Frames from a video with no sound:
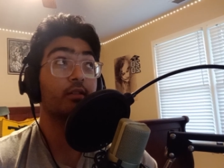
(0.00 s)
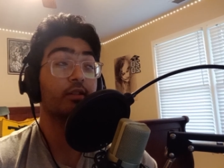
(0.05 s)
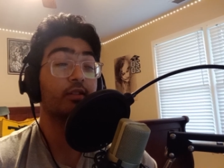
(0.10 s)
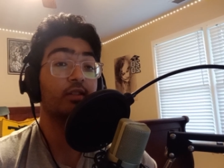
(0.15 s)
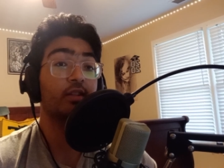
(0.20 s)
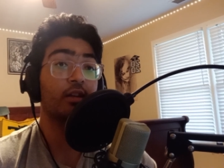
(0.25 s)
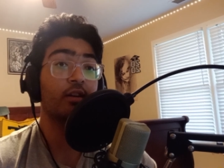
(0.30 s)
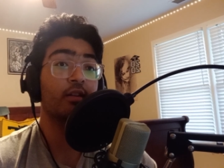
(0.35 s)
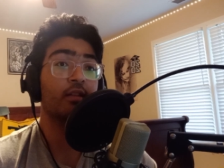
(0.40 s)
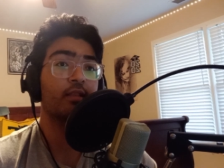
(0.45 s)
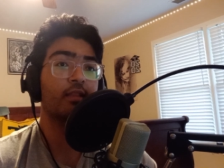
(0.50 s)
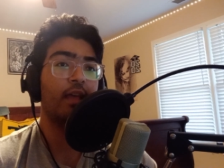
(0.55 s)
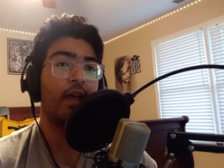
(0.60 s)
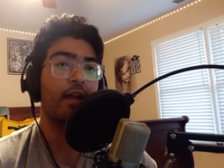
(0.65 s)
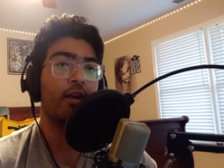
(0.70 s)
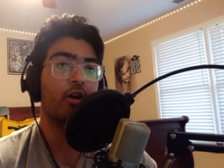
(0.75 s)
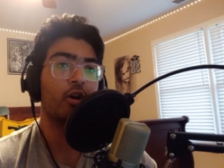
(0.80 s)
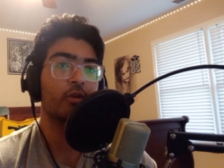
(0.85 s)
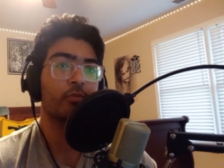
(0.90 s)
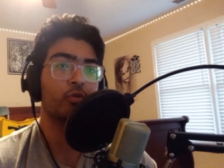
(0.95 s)
Considering
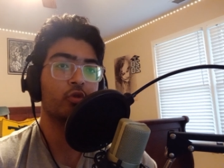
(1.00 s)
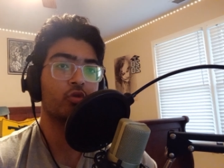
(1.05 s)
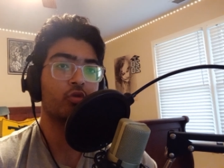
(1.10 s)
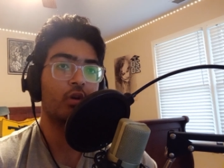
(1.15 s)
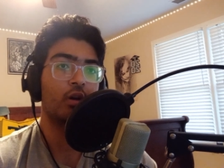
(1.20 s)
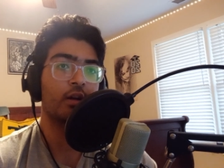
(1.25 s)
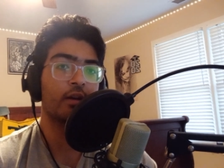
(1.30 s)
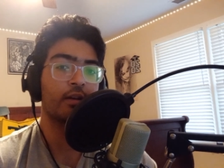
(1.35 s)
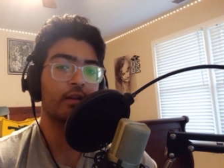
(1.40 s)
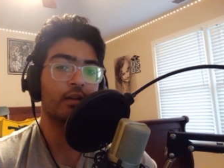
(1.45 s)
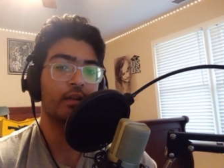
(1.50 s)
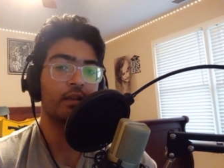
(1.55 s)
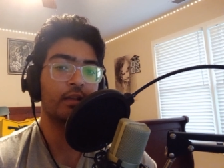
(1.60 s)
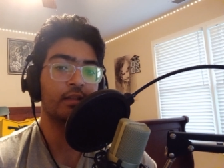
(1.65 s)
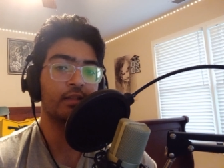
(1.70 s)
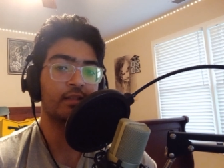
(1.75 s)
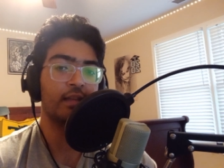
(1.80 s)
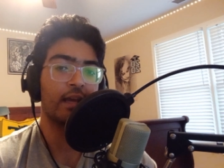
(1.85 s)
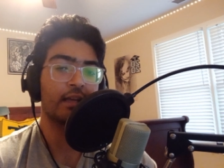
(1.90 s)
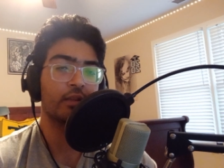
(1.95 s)
that Armstrong
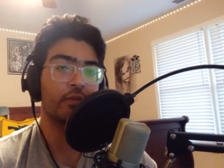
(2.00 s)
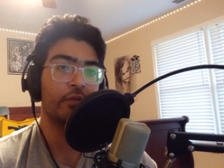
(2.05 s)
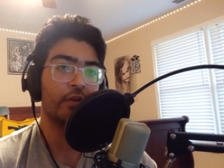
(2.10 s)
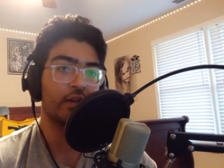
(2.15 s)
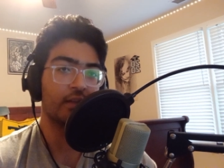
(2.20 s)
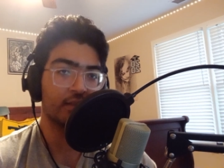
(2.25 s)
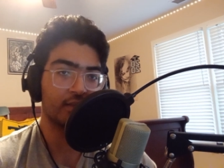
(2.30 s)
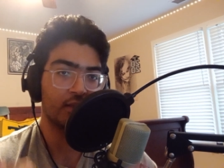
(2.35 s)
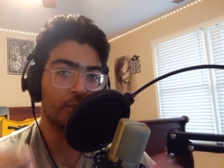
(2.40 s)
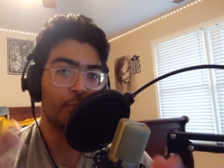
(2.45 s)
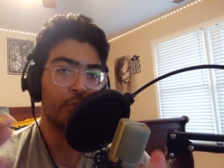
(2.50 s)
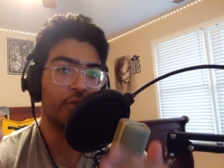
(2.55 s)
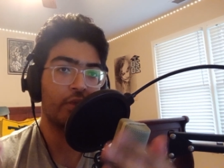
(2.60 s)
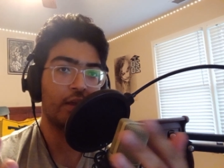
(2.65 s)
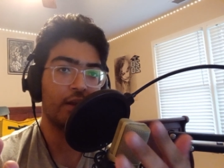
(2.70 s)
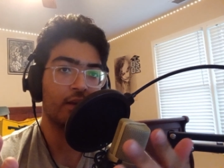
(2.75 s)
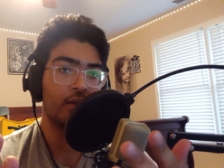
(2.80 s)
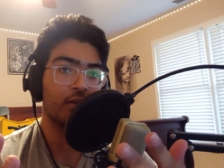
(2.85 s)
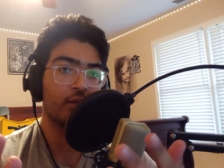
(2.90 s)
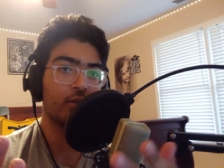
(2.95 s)
is activating a
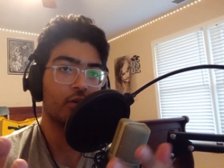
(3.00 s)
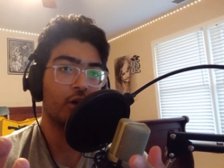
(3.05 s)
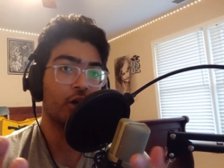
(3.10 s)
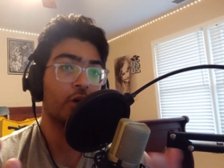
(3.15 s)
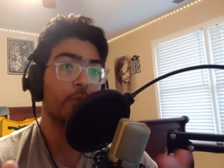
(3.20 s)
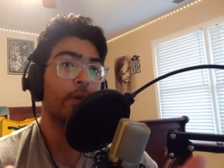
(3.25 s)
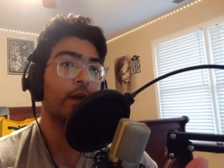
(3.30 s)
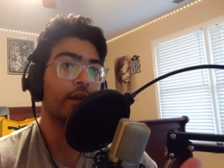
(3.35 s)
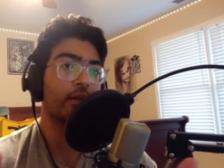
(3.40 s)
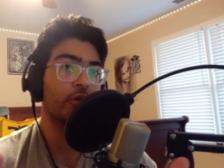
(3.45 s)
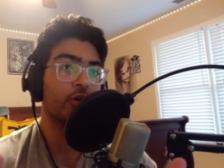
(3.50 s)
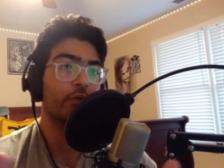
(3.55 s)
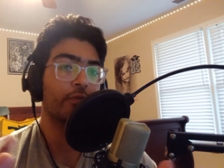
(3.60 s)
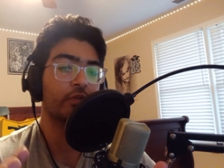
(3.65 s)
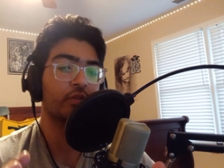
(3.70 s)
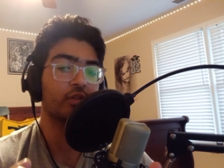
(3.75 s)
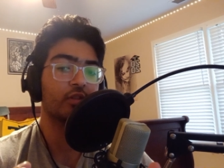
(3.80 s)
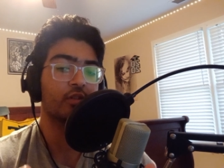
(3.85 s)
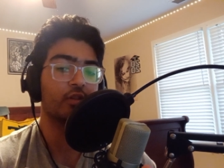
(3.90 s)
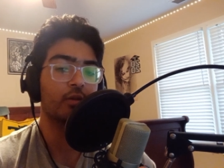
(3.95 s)
sympathetic automatic
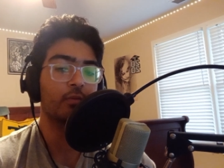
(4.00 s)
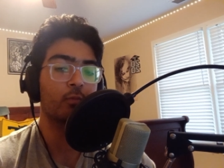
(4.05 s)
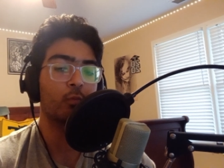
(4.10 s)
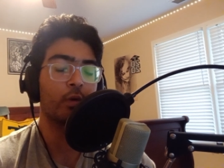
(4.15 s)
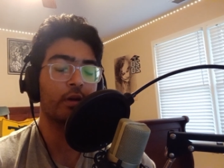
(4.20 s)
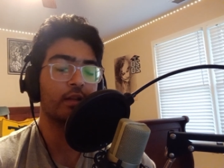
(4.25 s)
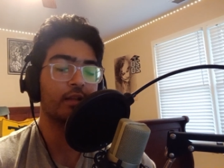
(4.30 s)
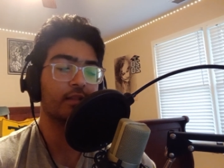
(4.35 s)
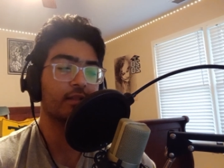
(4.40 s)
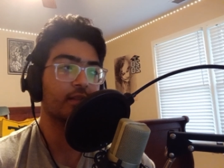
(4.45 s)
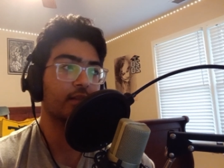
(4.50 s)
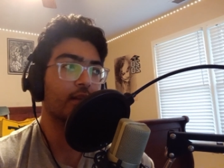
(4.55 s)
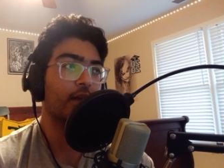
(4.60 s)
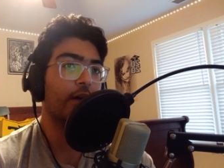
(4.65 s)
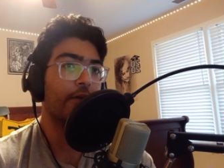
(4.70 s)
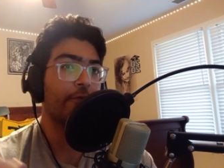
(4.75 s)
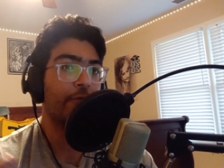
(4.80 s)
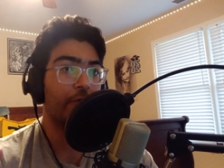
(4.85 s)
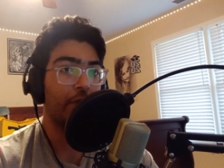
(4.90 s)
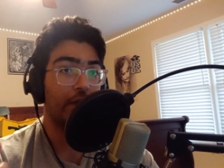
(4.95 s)
nervous system when he's in
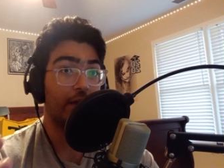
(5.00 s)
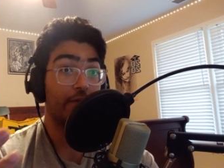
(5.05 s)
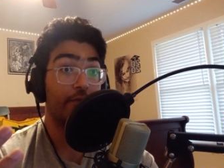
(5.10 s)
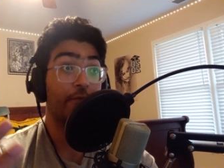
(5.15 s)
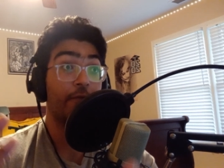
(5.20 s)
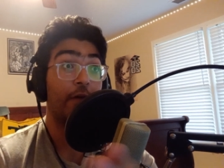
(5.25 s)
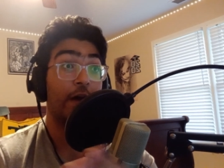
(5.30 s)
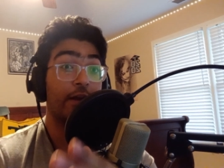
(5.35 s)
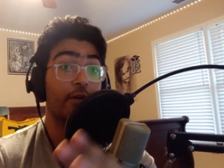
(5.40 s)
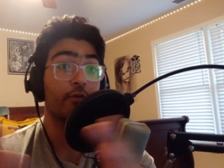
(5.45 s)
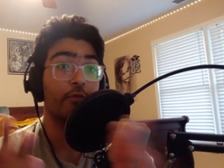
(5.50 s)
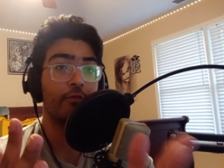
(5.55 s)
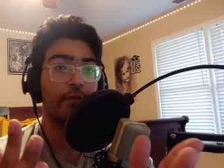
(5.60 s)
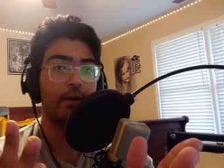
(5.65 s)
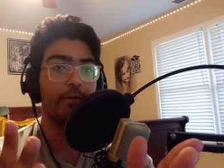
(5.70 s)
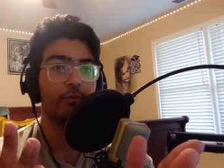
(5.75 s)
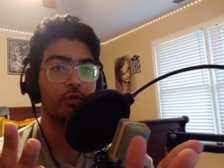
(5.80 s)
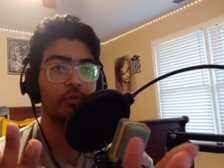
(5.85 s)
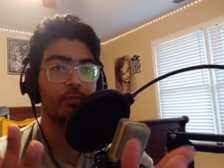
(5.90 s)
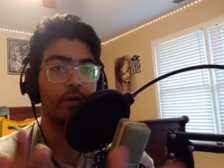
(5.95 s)
a fight or
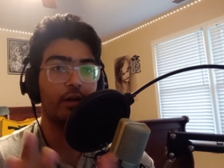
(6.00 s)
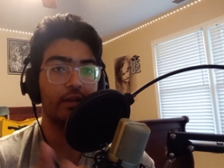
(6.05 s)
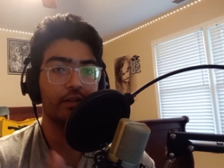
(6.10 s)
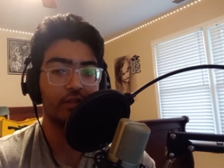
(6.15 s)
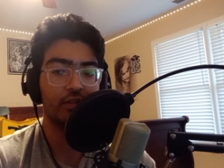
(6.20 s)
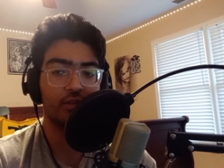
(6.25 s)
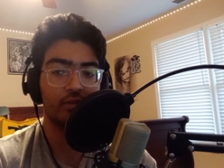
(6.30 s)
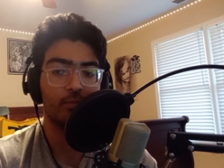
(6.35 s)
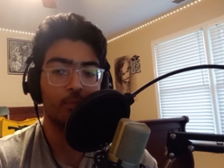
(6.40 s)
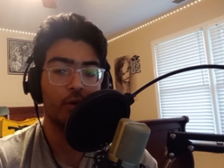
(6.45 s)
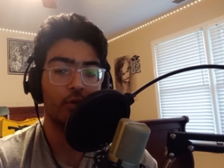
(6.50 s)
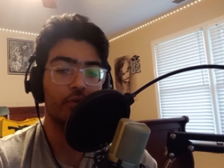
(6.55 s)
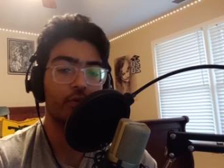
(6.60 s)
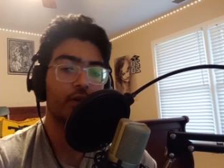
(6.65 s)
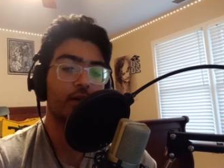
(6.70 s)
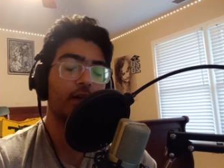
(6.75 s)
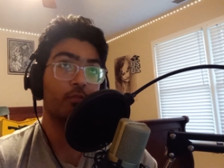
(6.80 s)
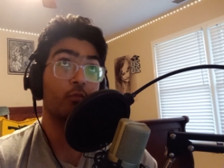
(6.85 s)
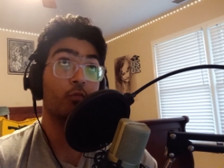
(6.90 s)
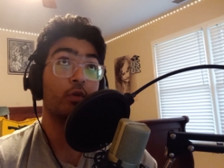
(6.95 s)
flight response mode,
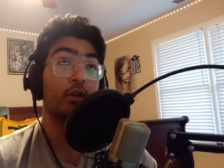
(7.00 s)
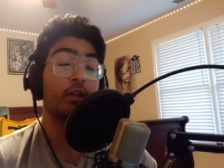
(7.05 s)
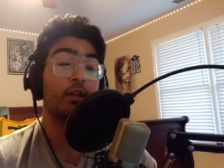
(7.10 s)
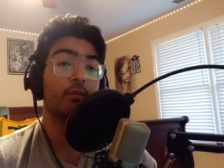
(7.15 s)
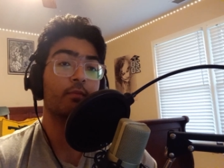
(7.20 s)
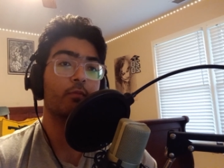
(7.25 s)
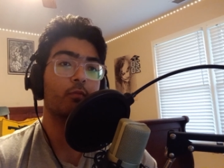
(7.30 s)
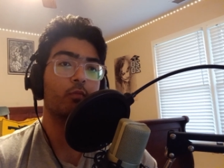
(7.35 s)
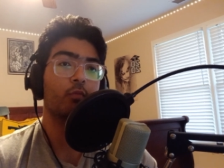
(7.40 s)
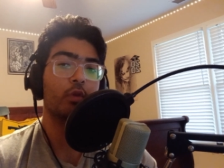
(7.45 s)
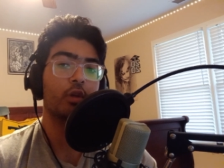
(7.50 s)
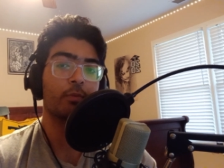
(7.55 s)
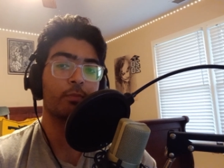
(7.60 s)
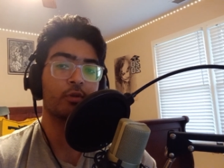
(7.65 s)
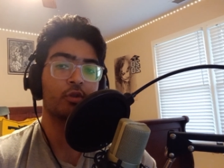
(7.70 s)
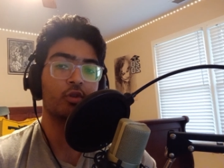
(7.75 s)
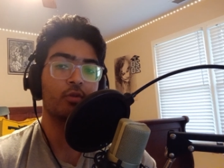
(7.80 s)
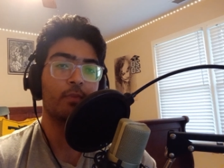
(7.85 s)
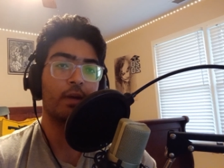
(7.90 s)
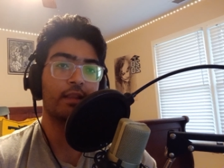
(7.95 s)
we can
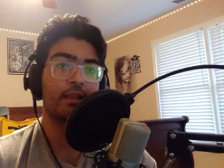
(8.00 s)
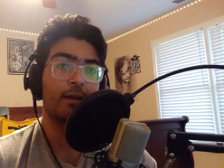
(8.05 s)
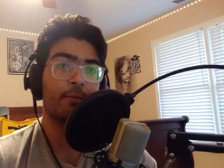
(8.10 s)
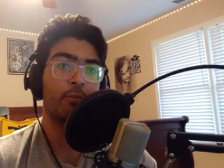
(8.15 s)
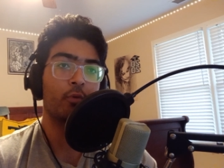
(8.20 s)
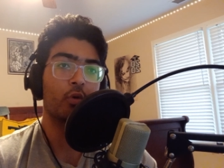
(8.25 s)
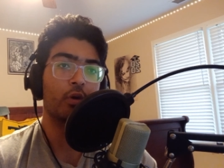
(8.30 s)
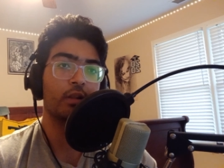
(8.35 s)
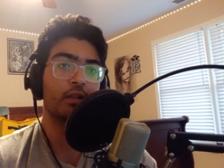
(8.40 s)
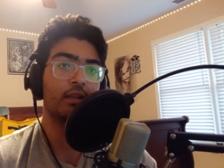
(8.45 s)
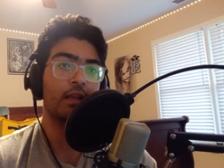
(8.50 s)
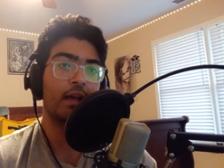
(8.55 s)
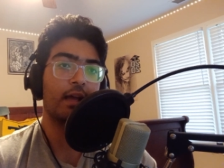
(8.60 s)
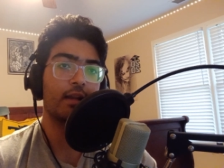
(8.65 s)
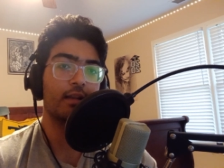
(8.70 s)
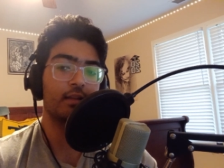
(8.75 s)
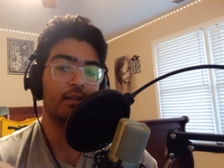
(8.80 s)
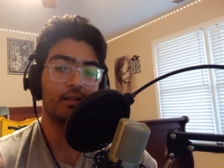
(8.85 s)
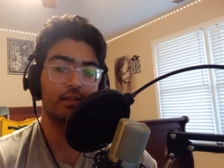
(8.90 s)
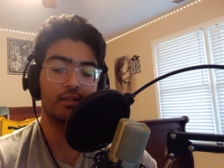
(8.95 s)
presume at that point
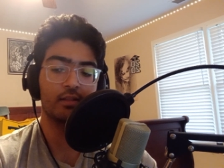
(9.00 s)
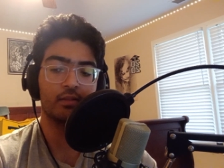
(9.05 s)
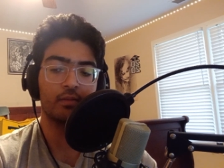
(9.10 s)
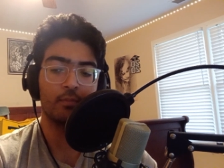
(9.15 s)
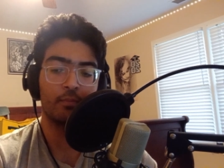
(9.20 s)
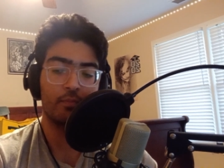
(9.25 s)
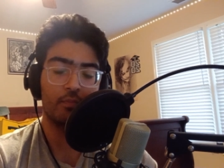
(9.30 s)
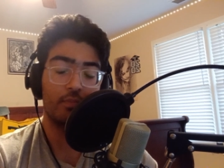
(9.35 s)
that his